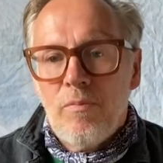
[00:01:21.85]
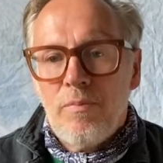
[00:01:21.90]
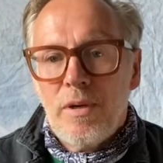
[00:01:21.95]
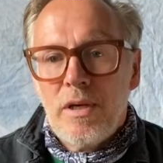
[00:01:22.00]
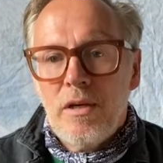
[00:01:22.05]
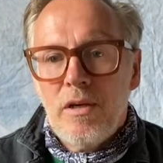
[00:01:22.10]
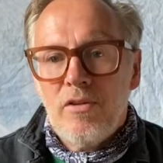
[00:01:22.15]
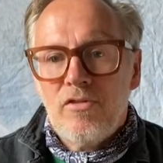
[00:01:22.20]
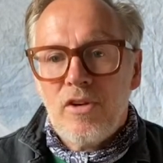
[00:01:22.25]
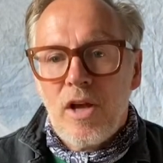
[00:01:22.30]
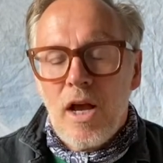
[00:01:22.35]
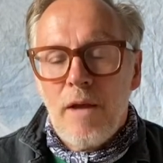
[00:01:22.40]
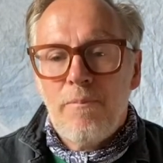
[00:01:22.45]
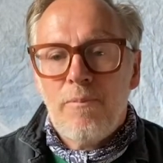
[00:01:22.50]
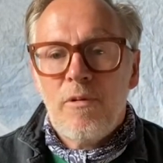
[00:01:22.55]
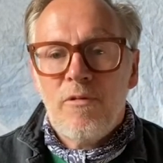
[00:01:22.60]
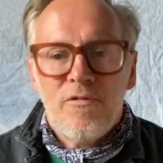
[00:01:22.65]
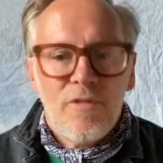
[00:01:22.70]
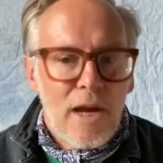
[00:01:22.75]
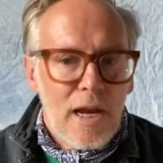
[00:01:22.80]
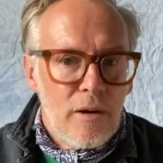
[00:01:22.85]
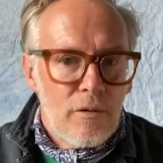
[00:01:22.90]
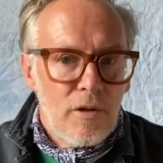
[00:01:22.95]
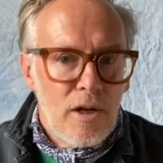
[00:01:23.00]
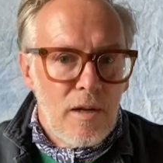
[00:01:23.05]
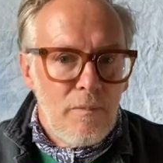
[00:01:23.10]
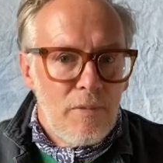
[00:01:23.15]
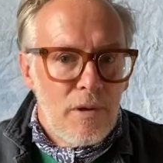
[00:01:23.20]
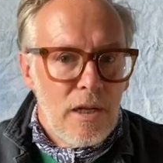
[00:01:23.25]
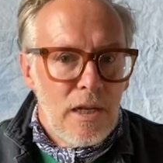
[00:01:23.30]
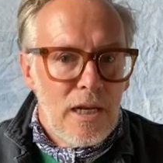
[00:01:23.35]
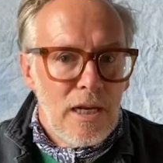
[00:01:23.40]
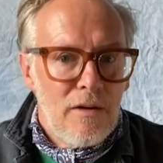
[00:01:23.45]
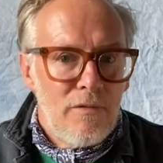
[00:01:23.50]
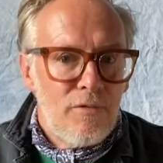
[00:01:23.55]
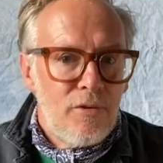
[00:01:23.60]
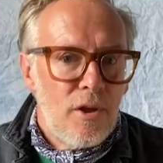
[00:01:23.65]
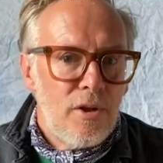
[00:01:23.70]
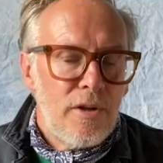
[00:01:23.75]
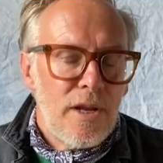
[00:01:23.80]
because I profoundly
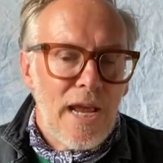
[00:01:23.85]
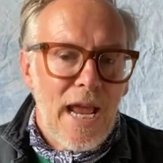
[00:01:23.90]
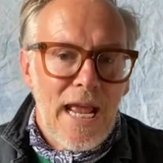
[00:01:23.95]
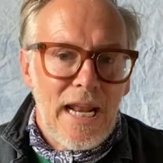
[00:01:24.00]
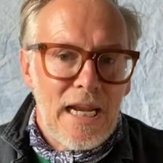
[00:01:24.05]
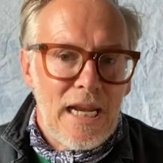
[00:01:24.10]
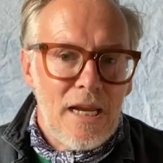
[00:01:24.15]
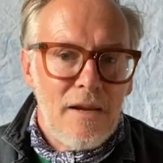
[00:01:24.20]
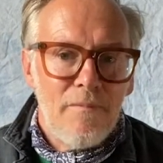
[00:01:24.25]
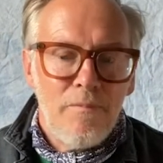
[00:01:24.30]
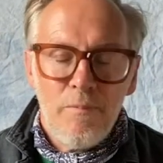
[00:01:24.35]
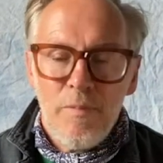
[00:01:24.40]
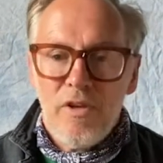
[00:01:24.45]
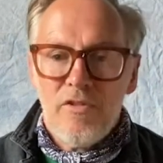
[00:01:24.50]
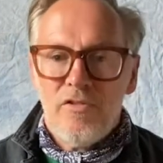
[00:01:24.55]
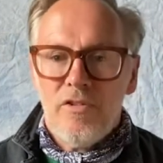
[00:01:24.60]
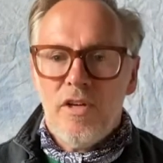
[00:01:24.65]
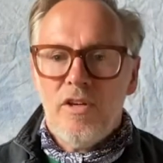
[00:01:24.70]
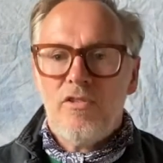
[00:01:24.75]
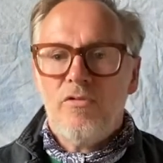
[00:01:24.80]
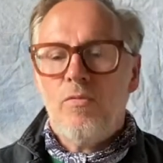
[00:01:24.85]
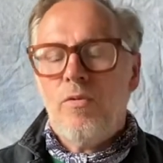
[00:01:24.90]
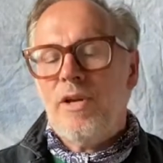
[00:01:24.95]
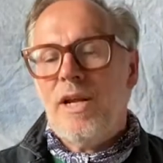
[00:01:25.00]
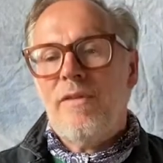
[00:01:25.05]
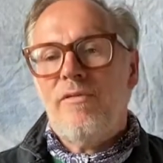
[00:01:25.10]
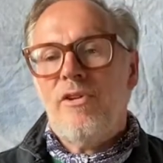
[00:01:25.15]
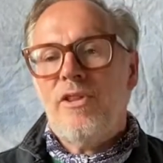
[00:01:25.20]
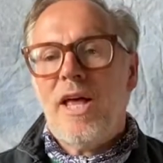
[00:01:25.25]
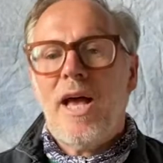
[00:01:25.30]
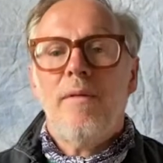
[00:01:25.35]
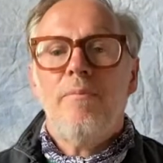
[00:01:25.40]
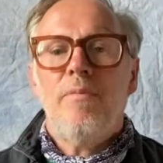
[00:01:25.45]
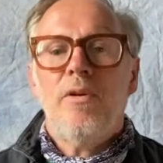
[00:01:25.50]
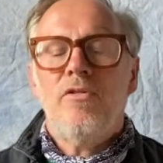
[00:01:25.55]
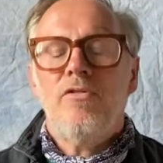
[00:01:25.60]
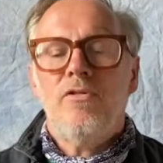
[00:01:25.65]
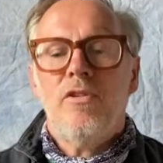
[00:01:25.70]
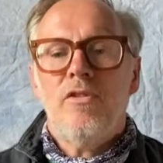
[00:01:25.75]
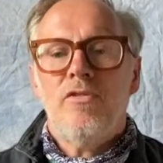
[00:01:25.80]
believe that any business, whatever that
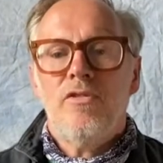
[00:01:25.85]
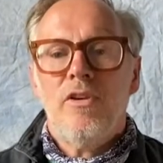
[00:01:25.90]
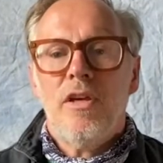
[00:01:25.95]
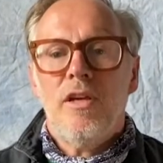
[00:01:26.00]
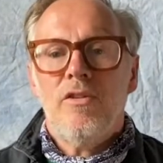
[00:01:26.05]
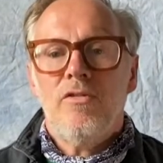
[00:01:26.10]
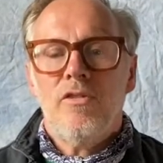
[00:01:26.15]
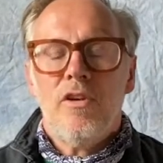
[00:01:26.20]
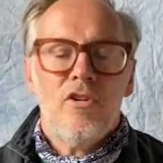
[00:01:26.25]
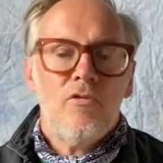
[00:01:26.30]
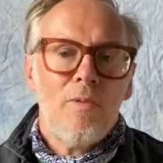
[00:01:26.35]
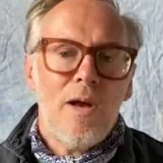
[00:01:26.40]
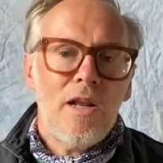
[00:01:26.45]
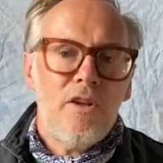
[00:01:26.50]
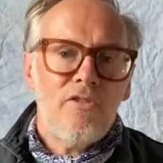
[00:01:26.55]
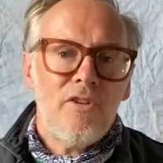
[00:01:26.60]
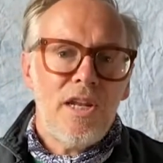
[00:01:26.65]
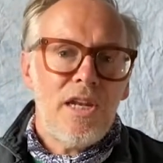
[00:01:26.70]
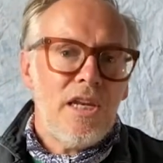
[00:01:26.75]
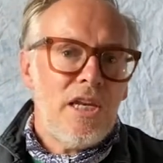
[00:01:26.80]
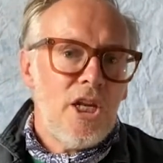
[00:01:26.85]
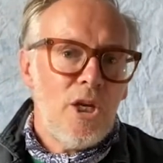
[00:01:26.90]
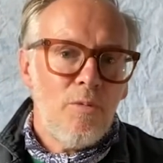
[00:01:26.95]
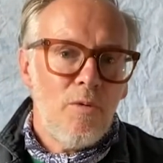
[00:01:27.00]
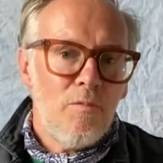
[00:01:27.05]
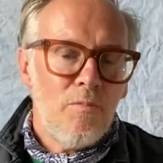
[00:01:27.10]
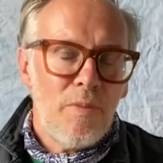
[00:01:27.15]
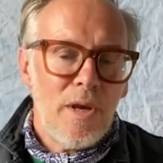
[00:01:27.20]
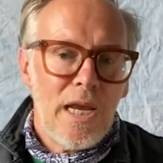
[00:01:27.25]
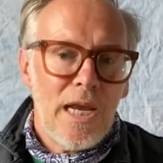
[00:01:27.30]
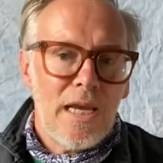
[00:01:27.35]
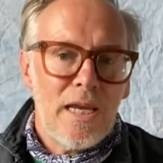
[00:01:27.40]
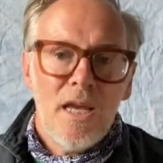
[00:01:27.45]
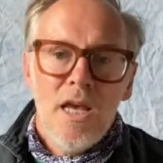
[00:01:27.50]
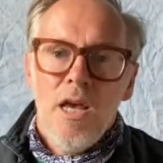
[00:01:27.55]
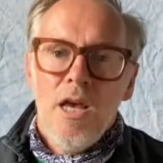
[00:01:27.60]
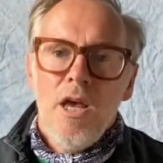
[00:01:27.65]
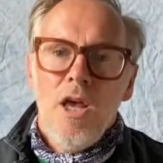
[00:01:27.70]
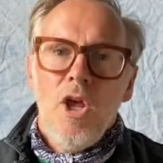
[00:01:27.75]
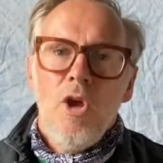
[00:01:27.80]
business is, as well as any human being
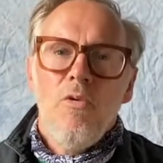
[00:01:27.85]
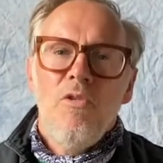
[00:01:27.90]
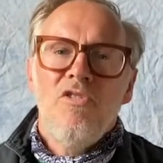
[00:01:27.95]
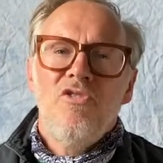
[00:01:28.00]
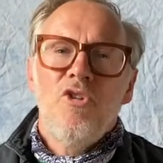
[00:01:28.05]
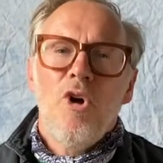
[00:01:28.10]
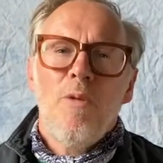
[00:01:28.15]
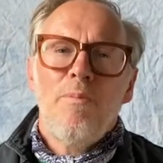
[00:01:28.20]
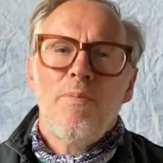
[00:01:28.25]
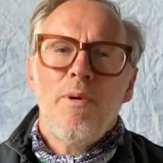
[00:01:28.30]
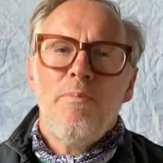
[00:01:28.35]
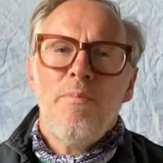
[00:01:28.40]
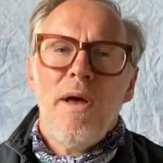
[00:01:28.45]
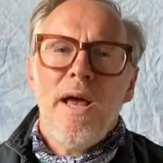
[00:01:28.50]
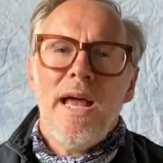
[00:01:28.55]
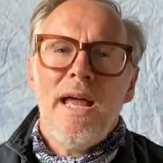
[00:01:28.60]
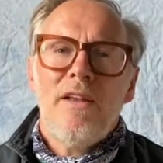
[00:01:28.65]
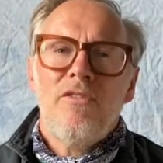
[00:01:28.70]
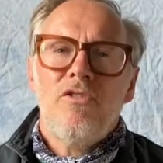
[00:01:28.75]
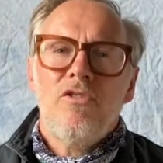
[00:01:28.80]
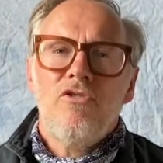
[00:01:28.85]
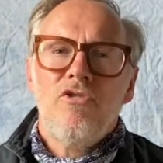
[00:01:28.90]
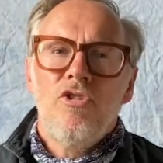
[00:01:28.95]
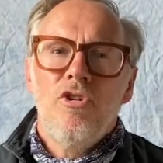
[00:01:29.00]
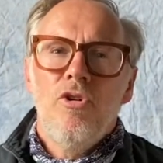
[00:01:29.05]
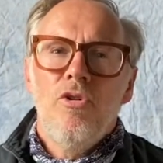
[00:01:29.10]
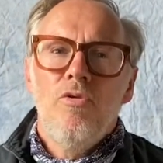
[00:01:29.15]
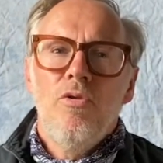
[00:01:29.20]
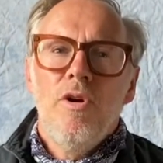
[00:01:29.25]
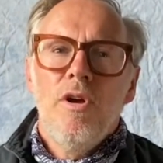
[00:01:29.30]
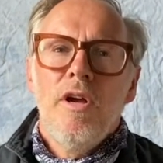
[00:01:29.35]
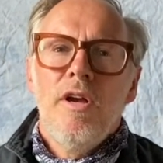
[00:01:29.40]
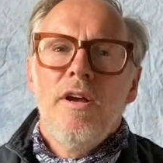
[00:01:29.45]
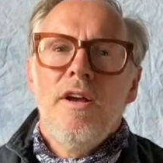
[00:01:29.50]
who is not prepared to